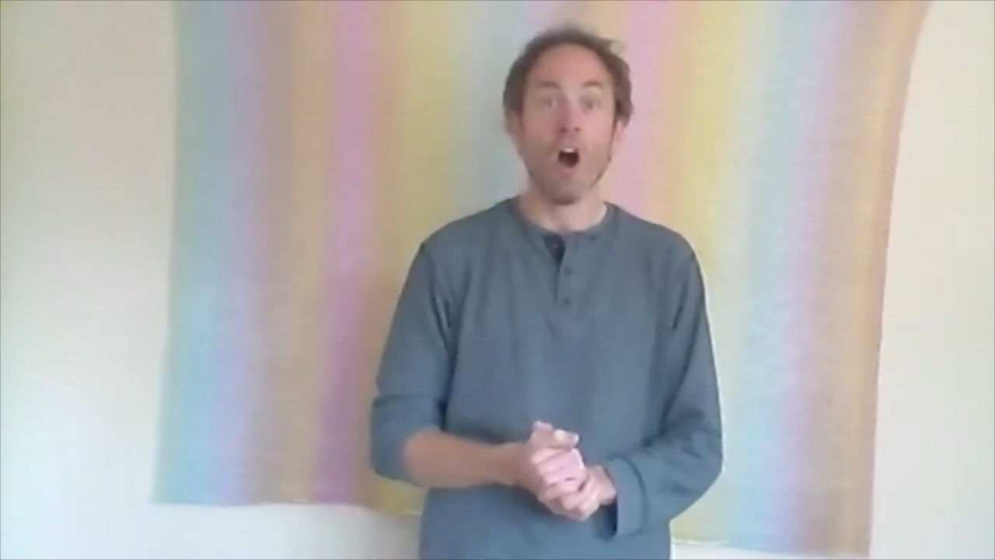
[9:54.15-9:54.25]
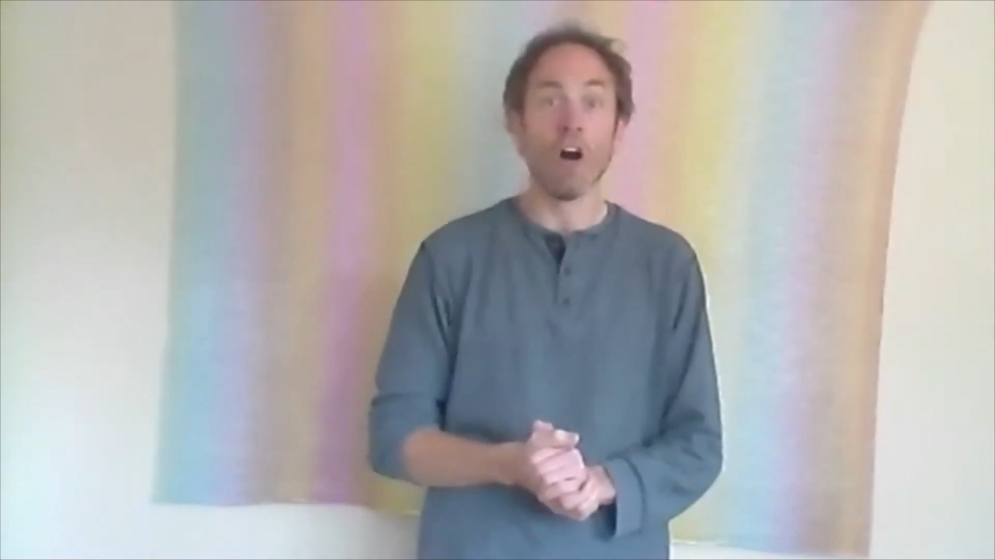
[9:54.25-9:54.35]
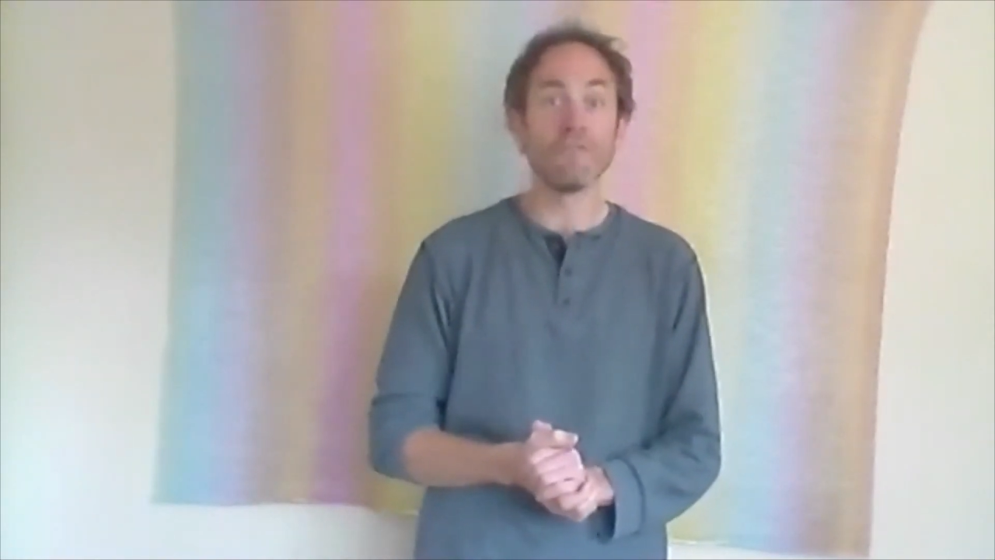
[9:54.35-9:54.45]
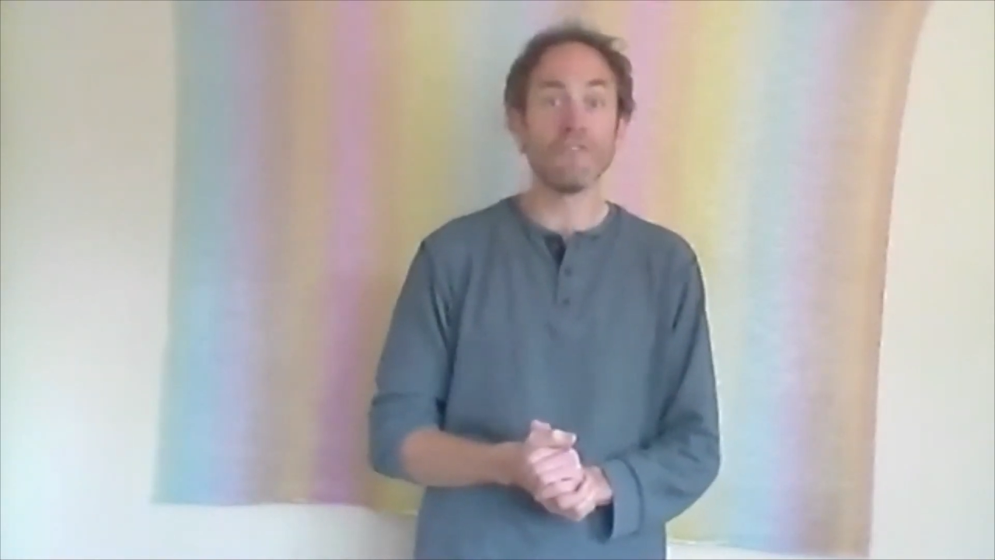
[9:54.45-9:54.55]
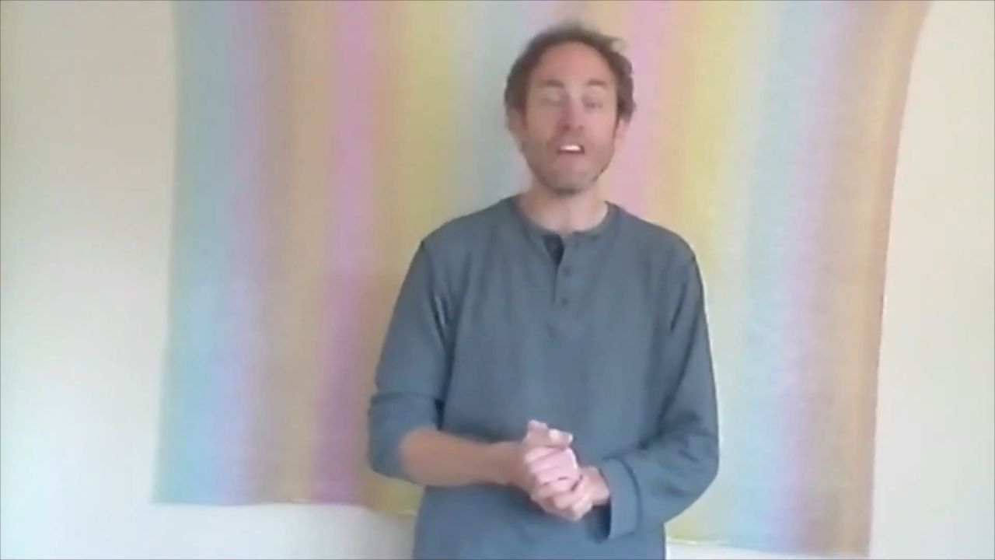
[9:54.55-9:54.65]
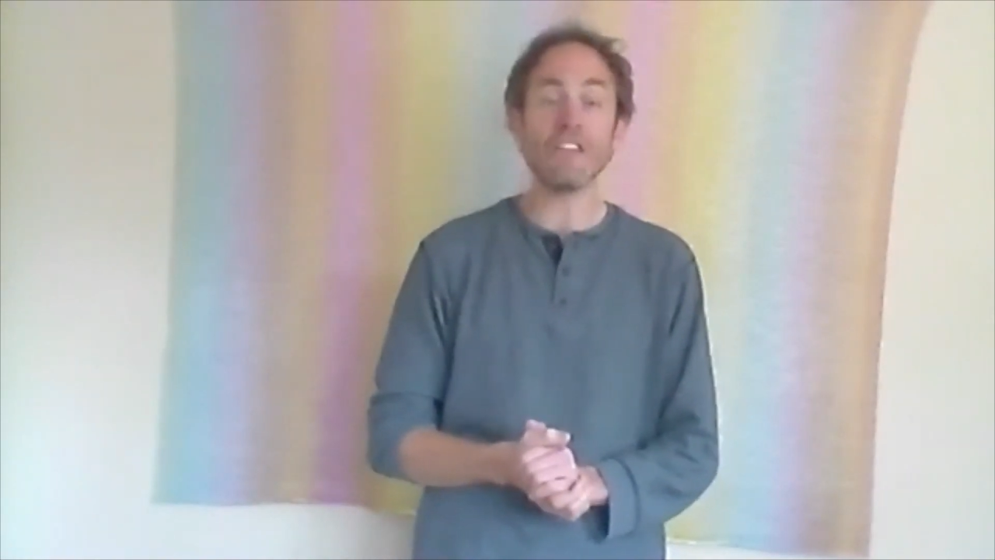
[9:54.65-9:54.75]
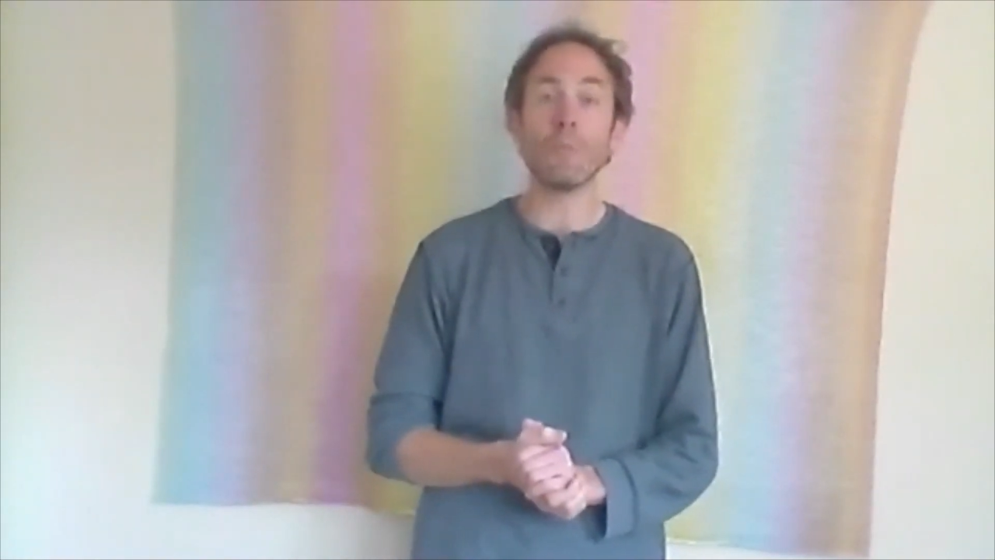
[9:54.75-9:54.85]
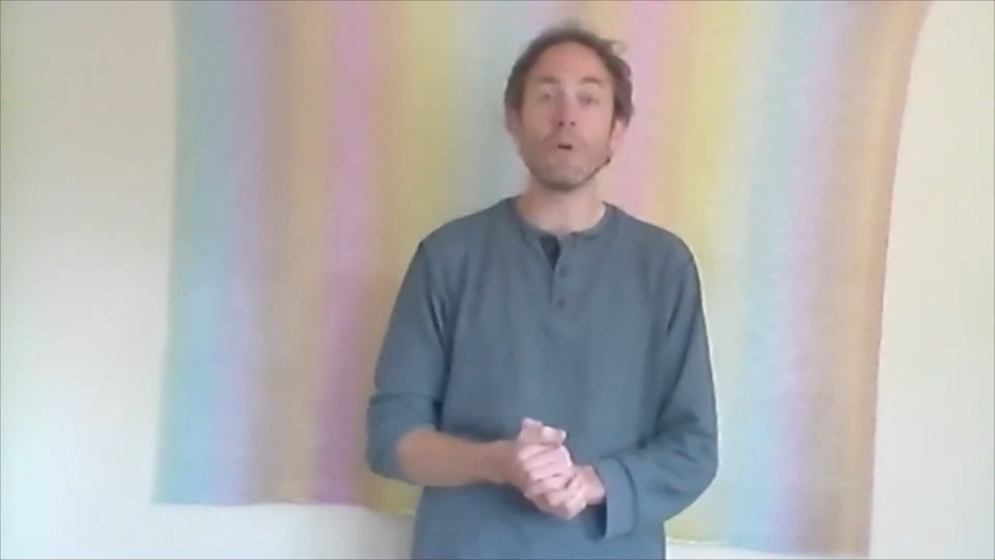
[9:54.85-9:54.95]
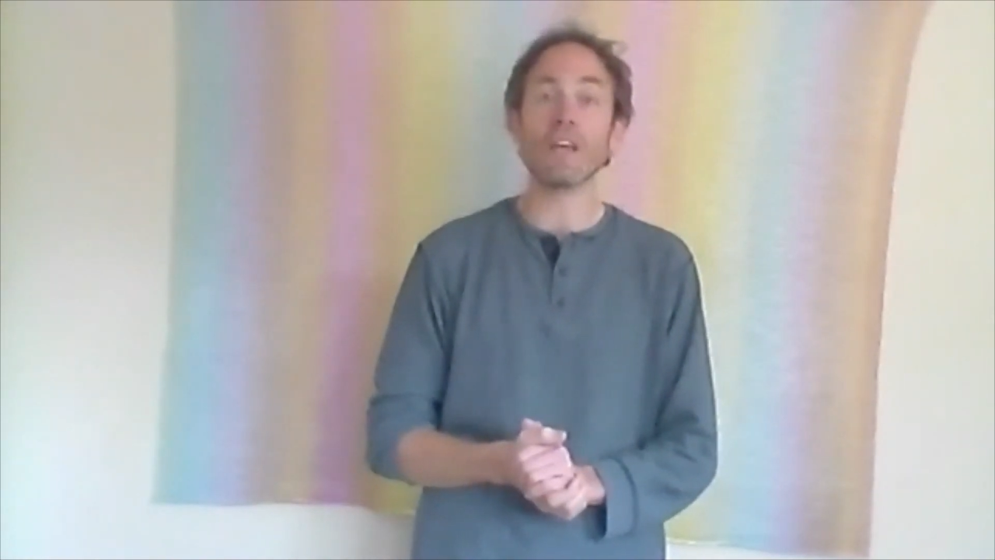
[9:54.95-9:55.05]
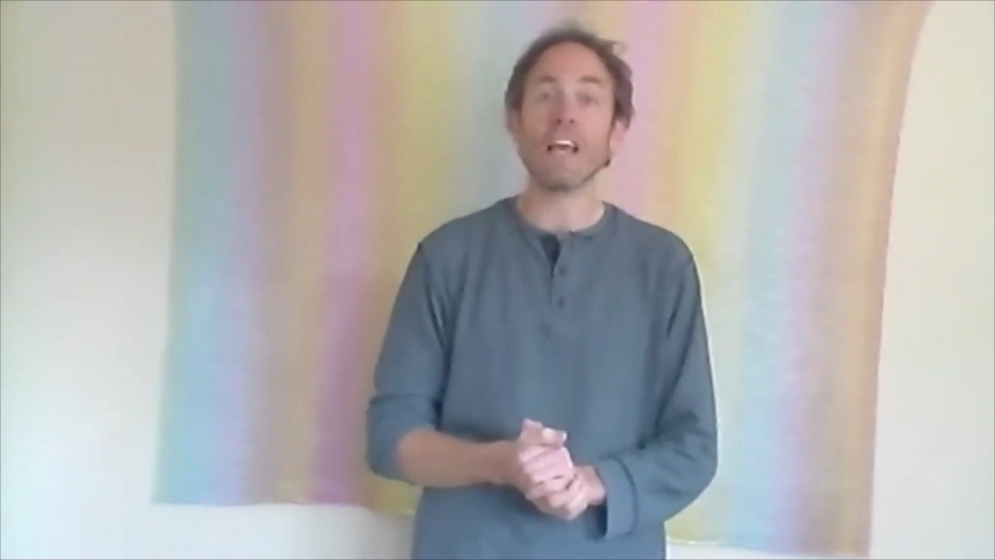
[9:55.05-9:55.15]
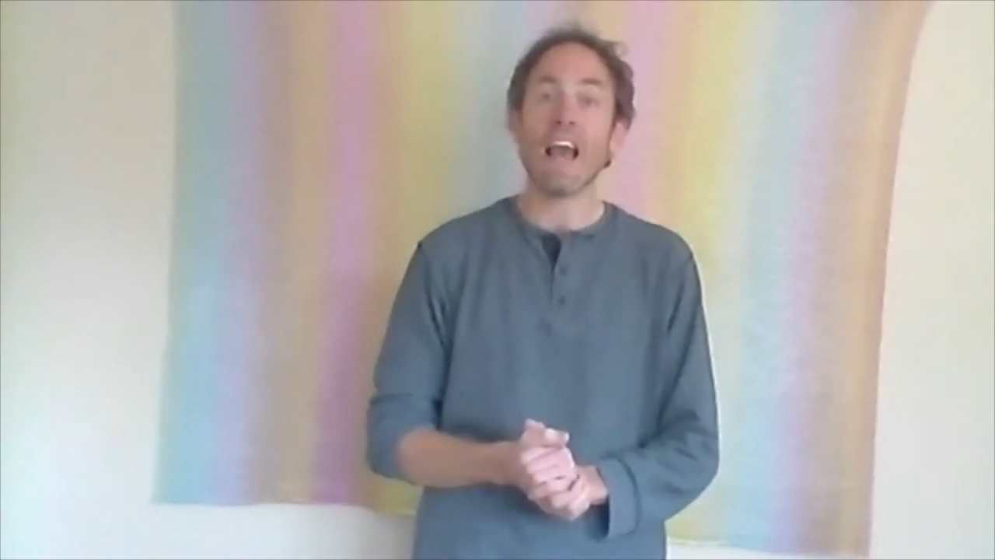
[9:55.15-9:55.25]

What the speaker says: on Facebook